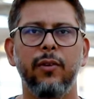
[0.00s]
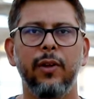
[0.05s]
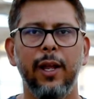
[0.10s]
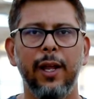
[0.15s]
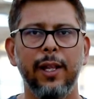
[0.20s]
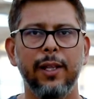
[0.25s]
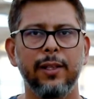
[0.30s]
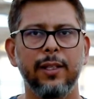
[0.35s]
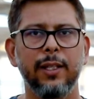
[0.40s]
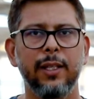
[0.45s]

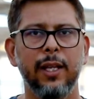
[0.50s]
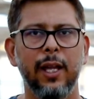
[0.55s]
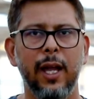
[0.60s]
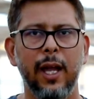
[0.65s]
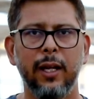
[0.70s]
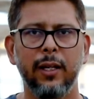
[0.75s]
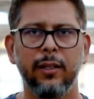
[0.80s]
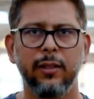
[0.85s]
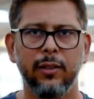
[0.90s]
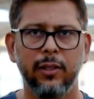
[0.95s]
healthy
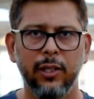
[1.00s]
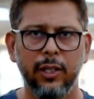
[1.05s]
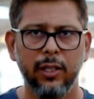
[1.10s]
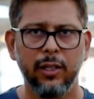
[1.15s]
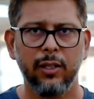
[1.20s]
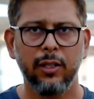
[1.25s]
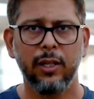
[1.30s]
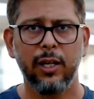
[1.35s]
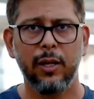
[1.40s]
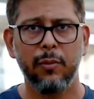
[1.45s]
and
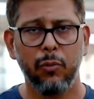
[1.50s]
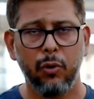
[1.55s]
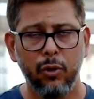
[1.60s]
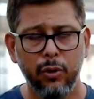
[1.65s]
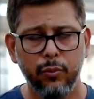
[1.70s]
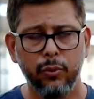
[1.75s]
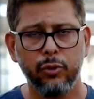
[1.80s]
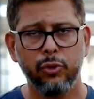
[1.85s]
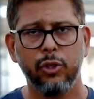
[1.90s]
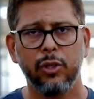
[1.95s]
greener and more
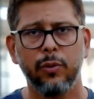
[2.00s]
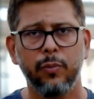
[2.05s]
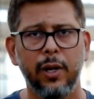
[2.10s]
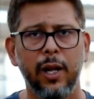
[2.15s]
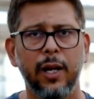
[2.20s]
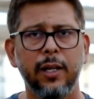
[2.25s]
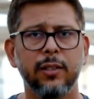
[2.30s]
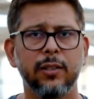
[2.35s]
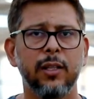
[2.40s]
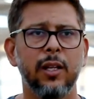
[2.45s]
bushier
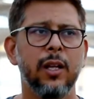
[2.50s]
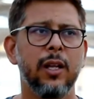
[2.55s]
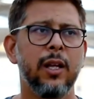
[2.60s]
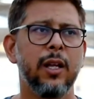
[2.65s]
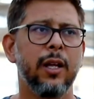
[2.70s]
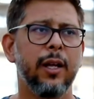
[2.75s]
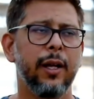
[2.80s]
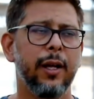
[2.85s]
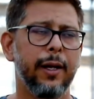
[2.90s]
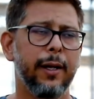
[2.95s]
plants.
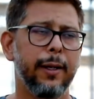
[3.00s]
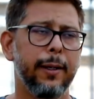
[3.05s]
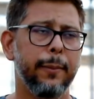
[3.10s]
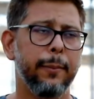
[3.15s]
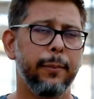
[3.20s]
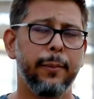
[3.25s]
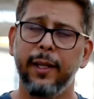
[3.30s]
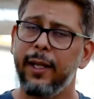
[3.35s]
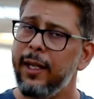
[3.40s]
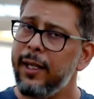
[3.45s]

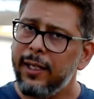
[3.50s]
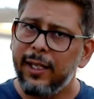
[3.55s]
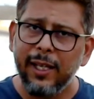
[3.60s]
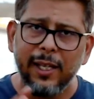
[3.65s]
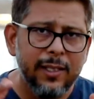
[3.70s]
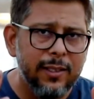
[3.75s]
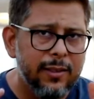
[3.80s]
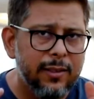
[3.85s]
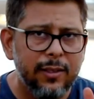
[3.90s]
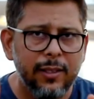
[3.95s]
In
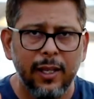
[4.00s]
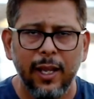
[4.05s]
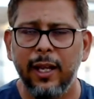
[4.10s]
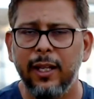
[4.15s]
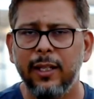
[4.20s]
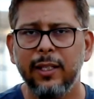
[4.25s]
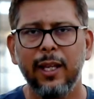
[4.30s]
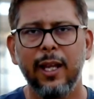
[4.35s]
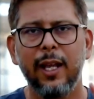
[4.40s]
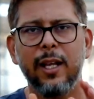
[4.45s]
case
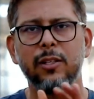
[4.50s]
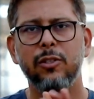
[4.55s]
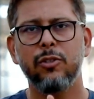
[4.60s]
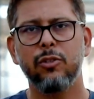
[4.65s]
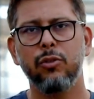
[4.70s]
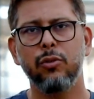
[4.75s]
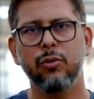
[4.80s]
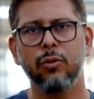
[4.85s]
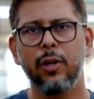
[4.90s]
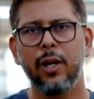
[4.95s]
anything
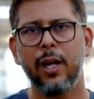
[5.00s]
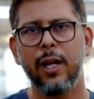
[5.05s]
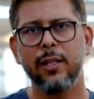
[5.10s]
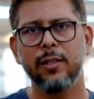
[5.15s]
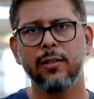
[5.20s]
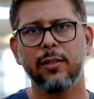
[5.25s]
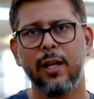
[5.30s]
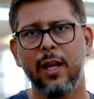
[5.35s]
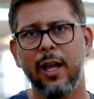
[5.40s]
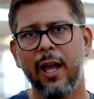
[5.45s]
else you
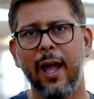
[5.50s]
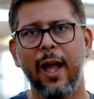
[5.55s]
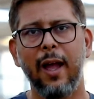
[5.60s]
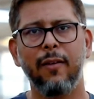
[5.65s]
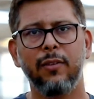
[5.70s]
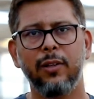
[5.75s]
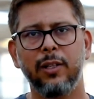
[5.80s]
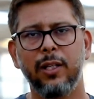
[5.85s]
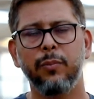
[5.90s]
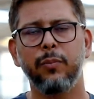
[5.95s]
guys
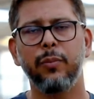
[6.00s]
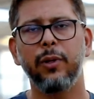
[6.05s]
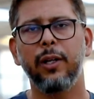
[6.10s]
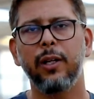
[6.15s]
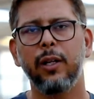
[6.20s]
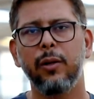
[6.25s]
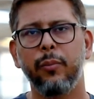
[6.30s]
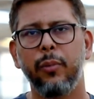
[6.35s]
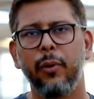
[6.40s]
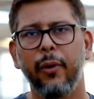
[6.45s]
have a
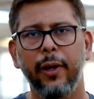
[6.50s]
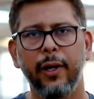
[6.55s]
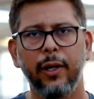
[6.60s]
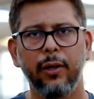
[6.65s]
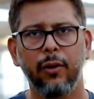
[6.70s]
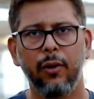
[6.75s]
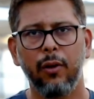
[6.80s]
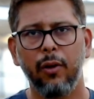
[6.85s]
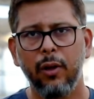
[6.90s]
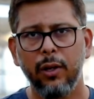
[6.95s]
typical
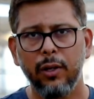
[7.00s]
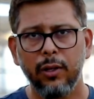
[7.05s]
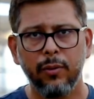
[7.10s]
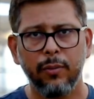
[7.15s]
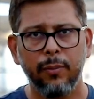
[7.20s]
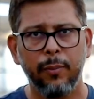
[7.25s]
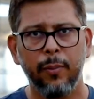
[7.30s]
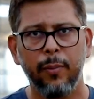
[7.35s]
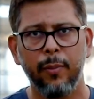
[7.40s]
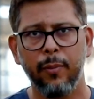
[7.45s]
point, or
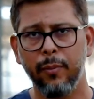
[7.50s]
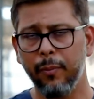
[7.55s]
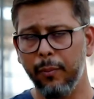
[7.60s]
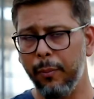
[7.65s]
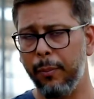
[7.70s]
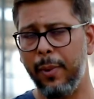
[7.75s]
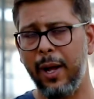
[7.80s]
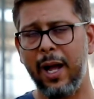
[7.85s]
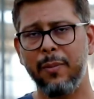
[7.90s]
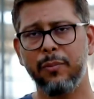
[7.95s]
your
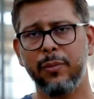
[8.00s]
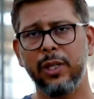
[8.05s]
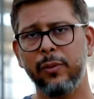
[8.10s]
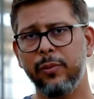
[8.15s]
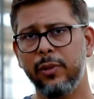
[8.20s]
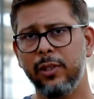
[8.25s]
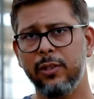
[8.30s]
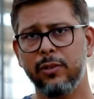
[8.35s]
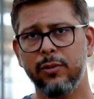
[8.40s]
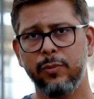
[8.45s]
palm
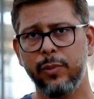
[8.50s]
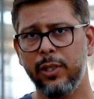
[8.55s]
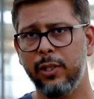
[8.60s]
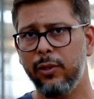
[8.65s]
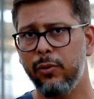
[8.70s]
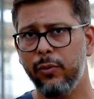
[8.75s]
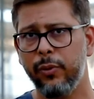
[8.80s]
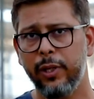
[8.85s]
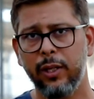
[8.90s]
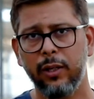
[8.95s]
baby has
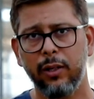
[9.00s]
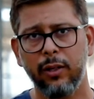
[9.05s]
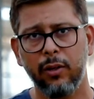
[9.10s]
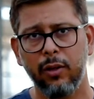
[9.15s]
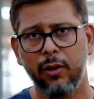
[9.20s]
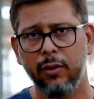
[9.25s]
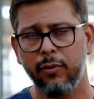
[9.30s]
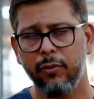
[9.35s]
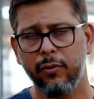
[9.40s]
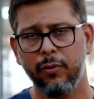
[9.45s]
been doing
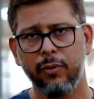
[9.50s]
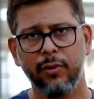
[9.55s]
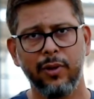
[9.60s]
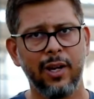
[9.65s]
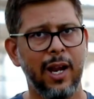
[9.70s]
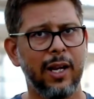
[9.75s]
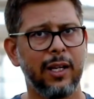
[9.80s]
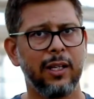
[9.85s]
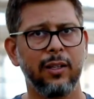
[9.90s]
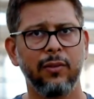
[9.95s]
or
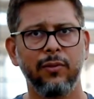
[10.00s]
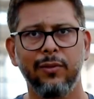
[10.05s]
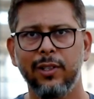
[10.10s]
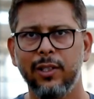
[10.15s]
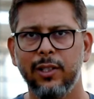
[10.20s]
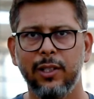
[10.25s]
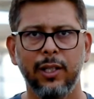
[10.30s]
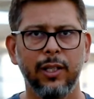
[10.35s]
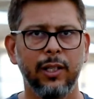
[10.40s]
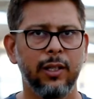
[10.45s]
reacting
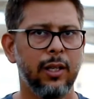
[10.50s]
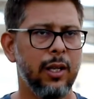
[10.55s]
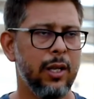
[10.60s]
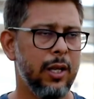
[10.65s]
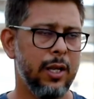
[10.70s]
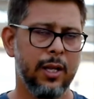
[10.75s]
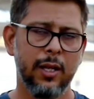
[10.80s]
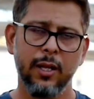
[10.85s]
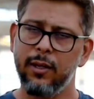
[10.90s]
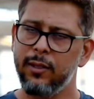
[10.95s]
weirdly,
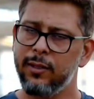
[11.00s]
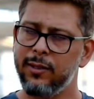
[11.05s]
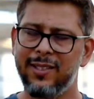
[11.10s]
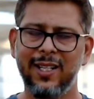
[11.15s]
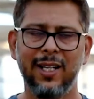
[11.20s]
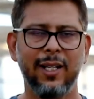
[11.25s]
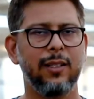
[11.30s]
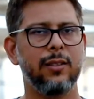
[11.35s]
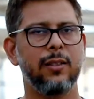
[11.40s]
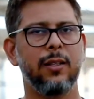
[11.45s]

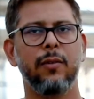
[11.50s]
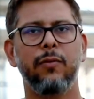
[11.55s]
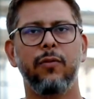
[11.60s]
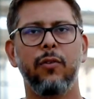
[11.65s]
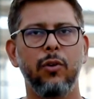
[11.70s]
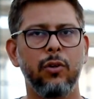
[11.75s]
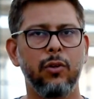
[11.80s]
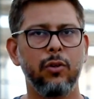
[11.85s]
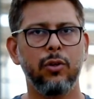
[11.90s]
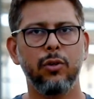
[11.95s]
send us our
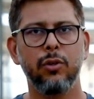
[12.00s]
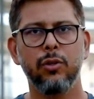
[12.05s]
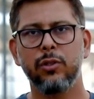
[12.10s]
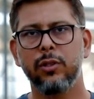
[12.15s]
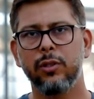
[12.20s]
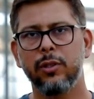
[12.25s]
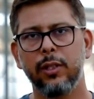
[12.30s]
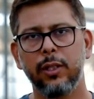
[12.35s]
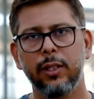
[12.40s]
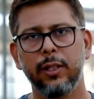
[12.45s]

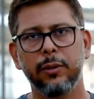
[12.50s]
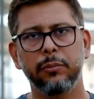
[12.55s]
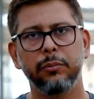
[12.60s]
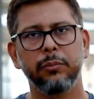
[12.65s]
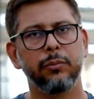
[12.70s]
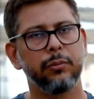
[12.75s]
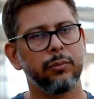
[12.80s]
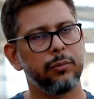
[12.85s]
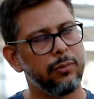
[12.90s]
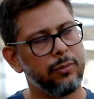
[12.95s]
photos,
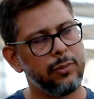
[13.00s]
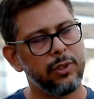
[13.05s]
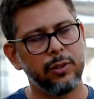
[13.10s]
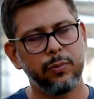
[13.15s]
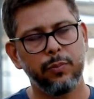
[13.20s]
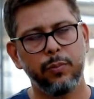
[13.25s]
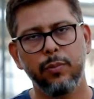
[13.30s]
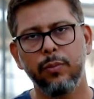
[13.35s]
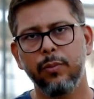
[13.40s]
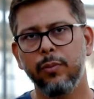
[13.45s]

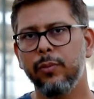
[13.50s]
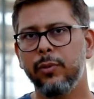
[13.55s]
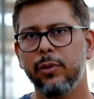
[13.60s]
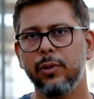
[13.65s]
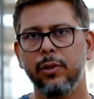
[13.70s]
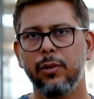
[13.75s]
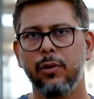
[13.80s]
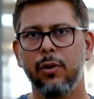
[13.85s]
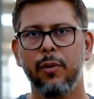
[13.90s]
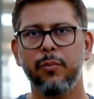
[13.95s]
just
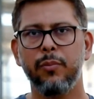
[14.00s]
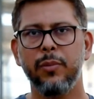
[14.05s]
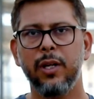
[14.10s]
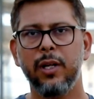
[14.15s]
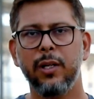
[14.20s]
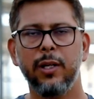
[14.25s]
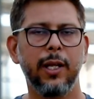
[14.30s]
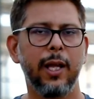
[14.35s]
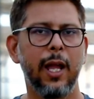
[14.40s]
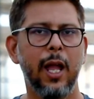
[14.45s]
drop me
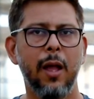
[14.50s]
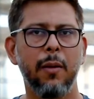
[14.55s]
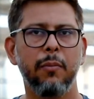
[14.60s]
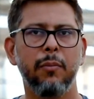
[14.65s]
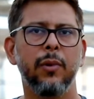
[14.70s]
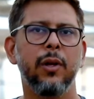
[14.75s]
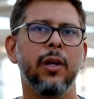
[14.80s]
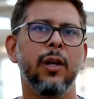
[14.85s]
a DM,